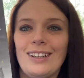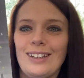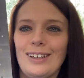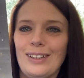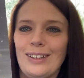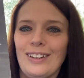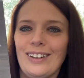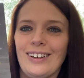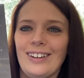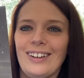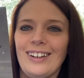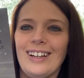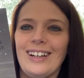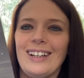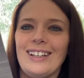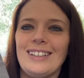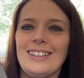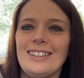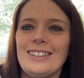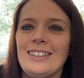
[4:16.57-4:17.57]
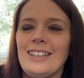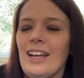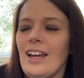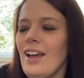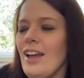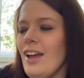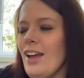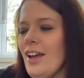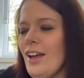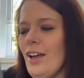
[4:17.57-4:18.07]
Nice.
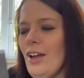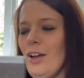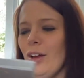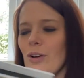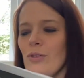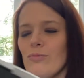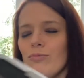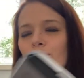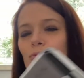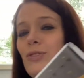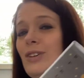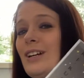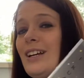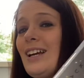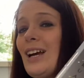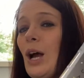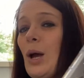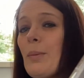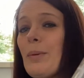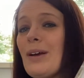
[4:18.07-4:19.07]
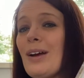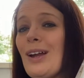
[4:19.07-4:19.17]
Really hoping